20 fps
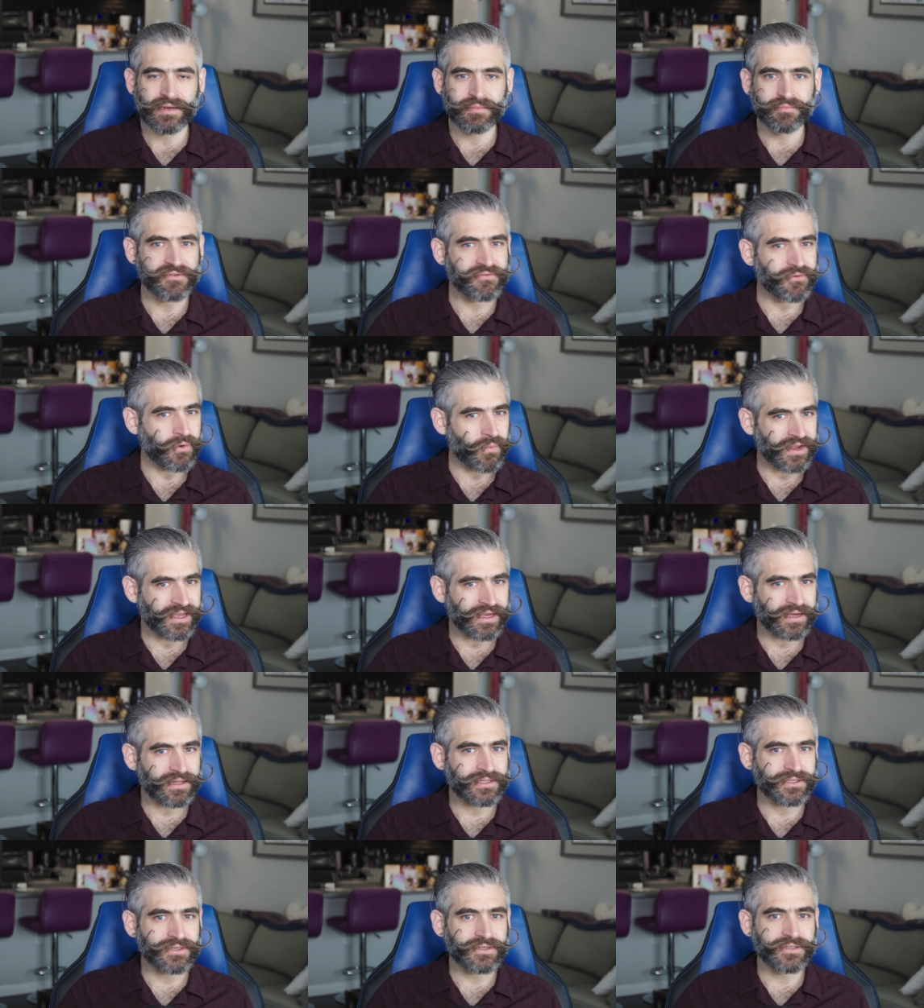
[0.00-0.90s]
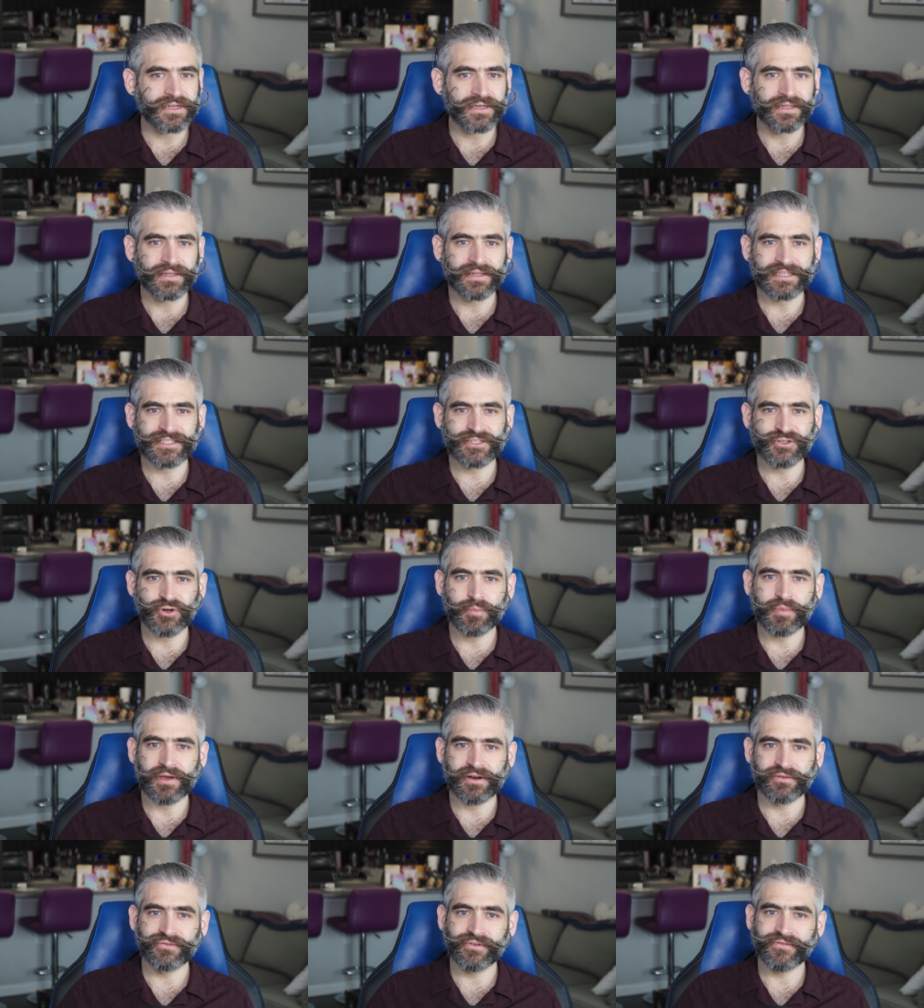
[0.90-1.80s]
Before we conclude, let's do a
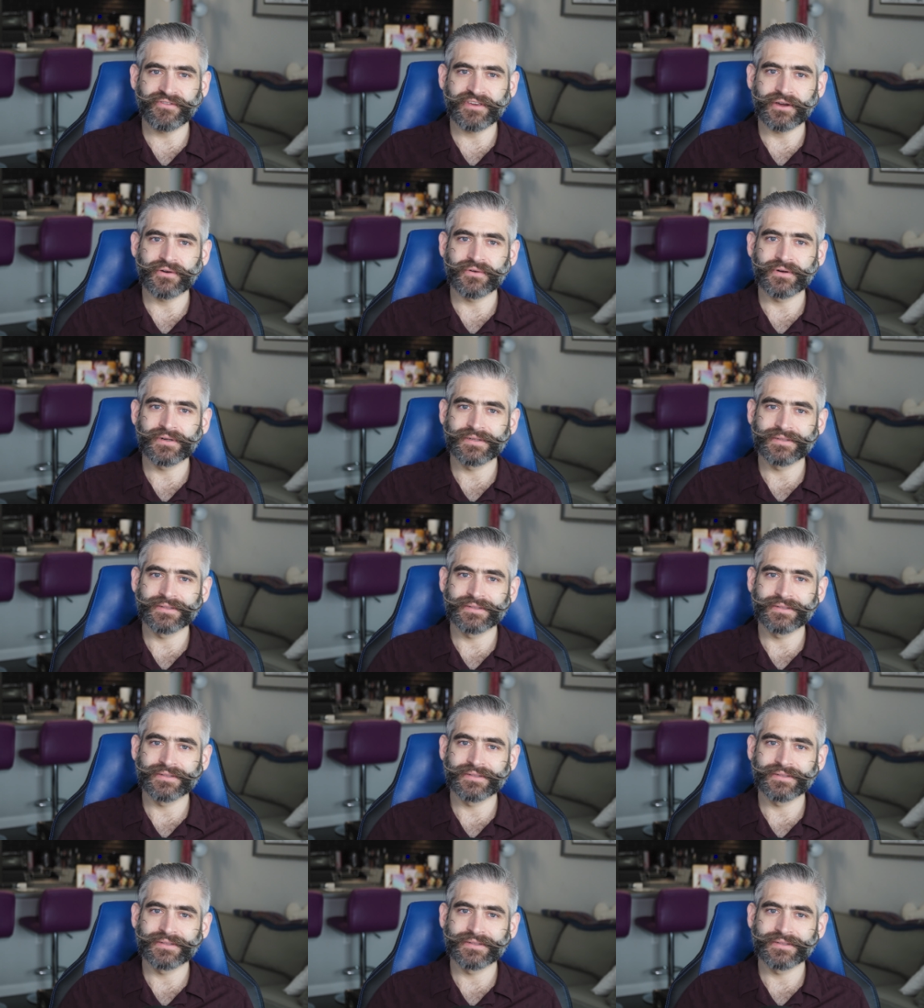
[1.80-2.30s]
bit of review.